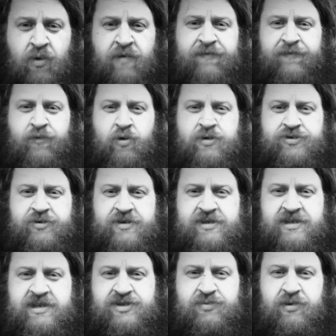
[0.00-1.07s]
Fortress
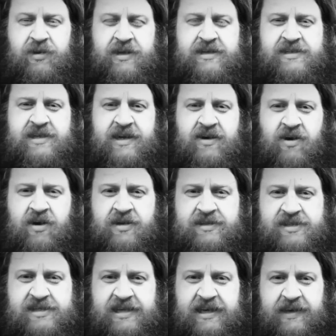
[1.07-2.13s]
is releasing on
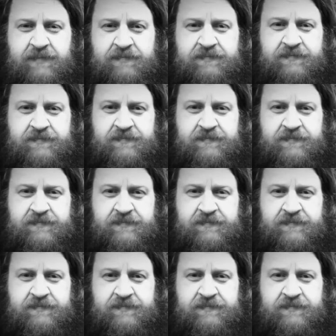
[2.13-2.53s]
Steam.